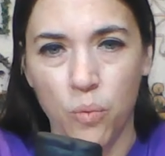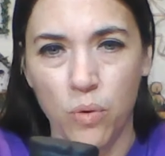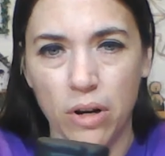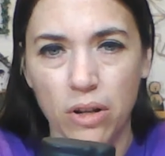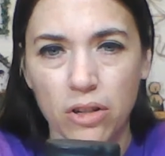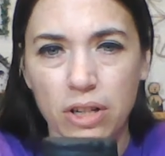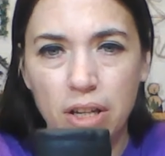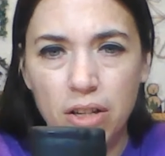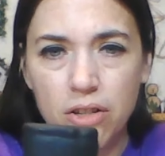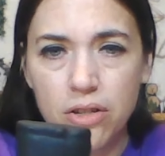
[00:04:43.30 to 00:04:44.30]
We're
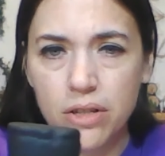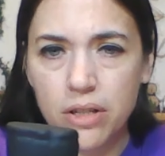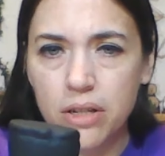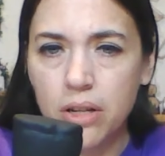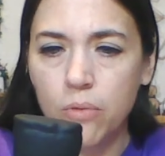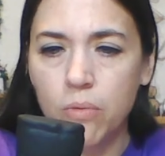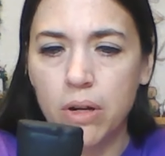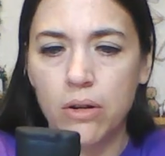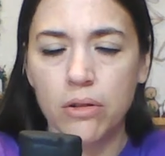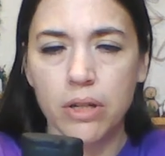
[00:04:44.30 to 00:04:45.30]
looking good.
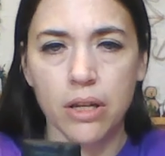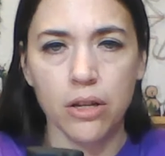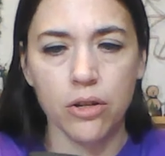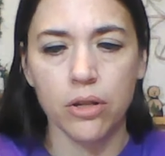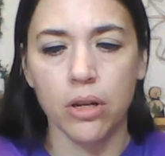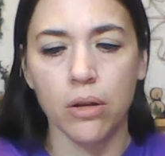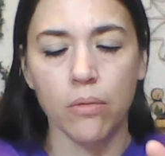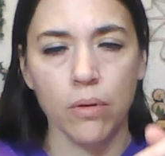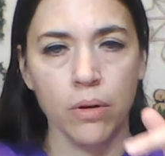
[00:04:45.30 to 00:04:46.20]
We're looking good.